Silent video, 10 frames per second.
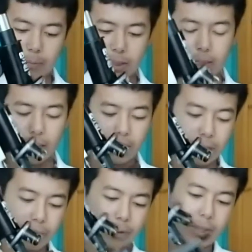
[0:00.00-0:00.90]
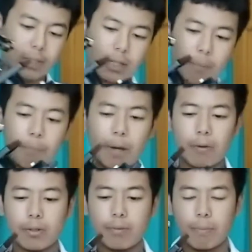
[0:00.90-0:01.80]
But I use
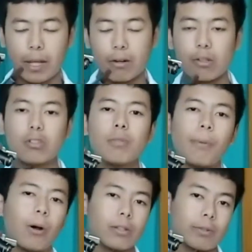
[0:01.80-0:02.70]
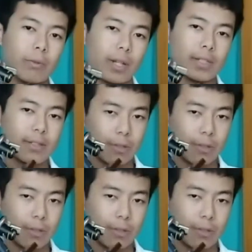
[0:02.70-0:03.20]
compound microscope, also known as